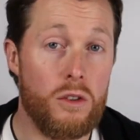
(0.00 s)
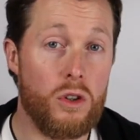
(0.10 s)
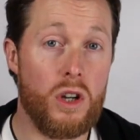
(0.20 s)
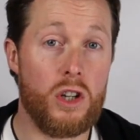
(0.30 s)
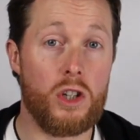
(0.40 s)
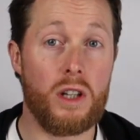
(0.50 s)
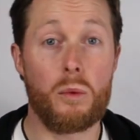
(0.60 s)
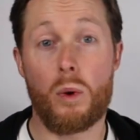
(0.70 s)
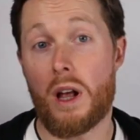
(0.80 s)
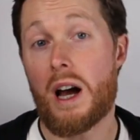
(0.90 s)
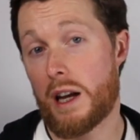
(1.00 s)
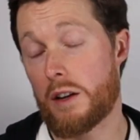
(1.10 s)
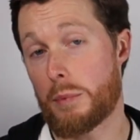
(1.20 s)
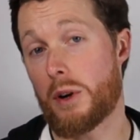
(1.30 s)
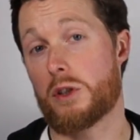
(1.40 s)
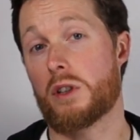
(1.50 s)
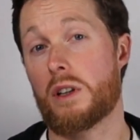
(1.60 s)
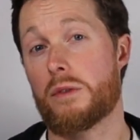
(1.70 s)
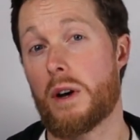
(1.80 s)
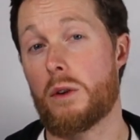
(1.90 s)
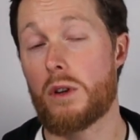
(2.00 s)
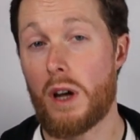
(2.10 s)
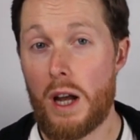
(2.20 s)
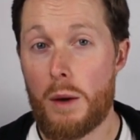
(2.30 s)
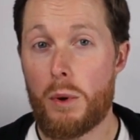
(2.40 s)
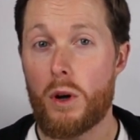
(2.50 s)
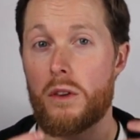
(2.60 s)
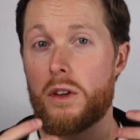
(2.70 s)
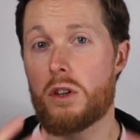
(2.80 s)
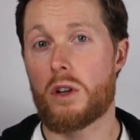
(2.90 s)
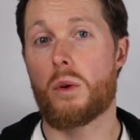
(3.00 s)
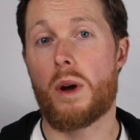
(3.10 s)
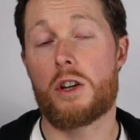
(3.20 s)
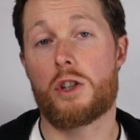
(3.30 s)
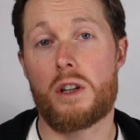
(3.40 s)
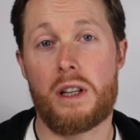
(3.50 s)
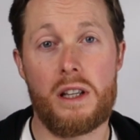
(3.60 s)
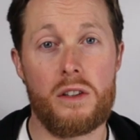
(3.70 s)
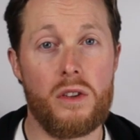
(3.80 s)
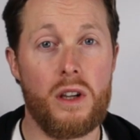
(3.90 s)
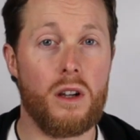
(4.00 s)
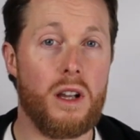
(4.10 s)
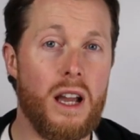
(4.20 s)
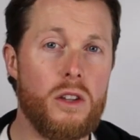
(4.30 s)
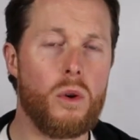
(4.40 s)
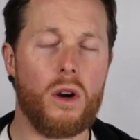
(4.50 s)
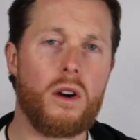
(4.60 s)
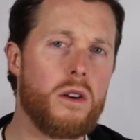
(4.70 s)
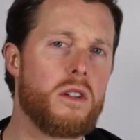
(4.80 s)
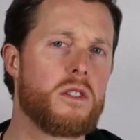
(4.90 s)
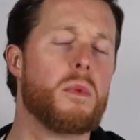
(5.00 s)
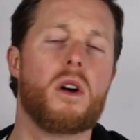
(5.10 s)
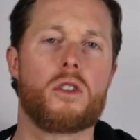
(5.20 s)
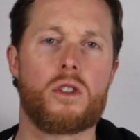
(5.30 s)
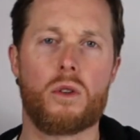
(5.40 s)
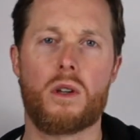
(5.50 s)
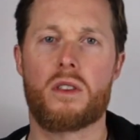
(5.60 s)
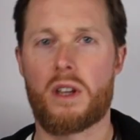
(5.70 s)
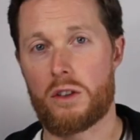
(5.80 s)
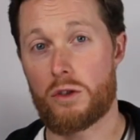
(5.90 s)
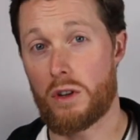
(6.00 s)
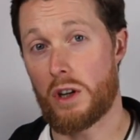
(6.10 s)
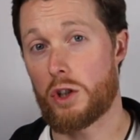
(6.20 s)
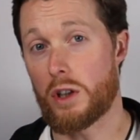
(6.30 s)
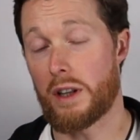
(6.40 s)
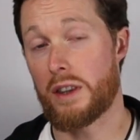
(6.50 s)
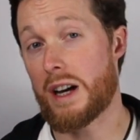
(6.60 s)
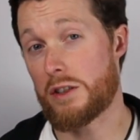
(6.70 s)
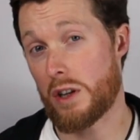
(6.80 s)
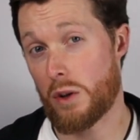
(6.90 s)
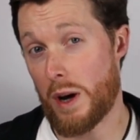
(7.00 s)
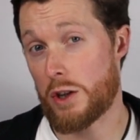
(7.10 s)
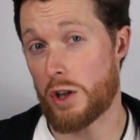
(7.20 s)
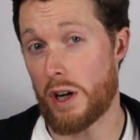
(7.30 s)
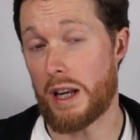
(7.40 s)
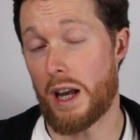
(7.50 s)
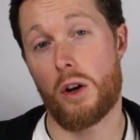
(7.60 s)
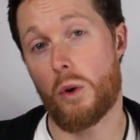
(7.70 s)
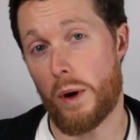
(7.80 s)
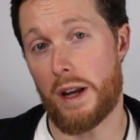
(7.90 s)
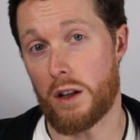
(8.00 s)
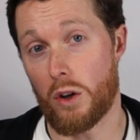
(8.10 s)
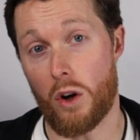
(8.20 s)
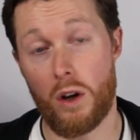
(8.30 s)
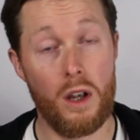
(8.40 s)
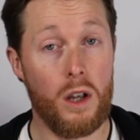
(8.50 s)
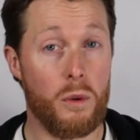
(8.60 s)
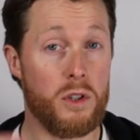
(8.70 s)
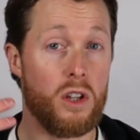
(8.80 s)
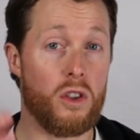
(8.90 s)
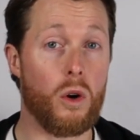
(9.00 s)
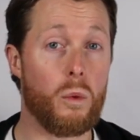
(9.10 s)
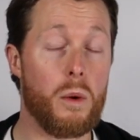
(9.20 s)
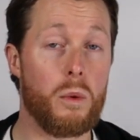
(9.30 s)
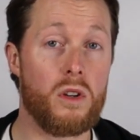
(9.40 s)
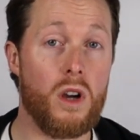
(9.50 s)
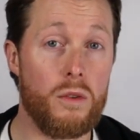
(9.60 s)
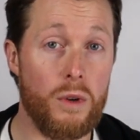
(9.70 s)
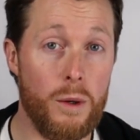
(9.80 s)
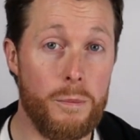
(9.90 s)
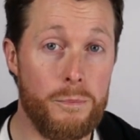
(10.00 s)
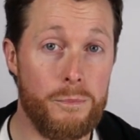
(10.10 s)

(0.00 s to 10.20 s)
traditionally, well, I have personally found. But the other question is that, can you earn as much doing things traditionally? That is a question I get quite a lot, which I thought we would cover.